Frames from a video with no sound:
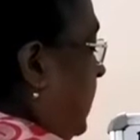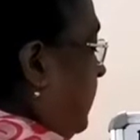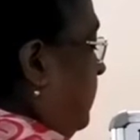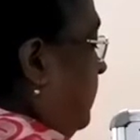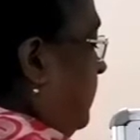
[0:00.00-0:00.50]

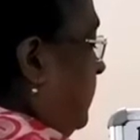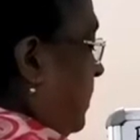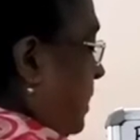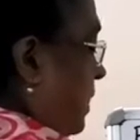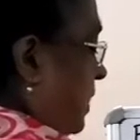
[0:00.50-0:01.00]
M,
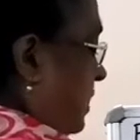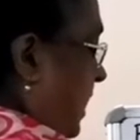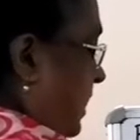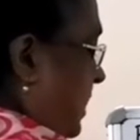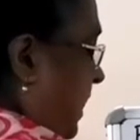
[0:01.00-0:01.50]

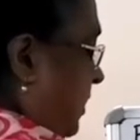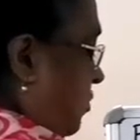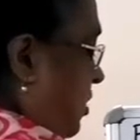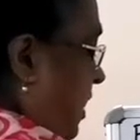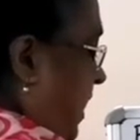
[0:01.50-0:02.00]
then
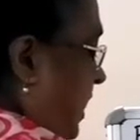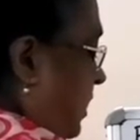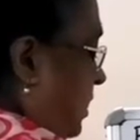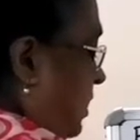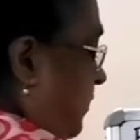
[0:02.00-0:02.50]

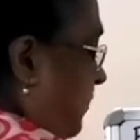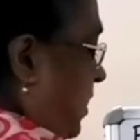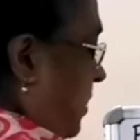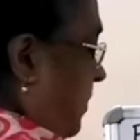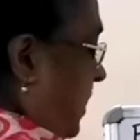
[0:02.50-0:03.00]
electrolyte
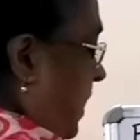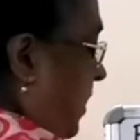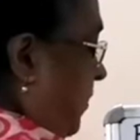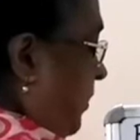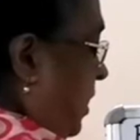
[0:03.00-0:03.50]
will be
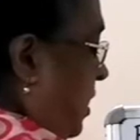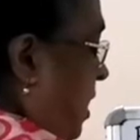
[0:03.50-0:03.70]
having